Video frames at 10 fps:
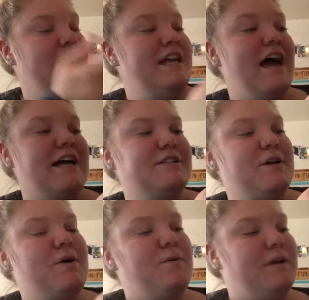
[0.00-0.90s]
Yeah,
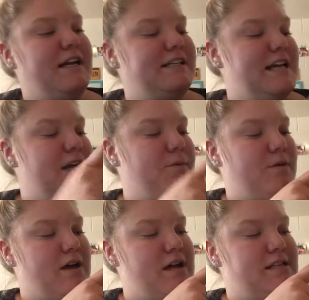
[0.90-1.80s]
so what I did
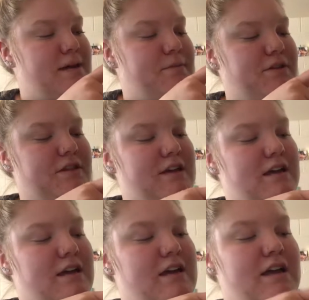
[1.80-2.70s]
was I put
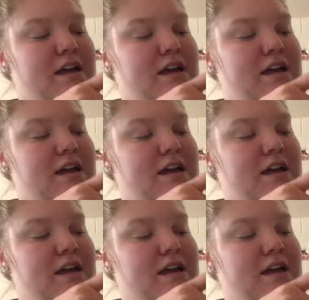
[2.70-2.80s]
the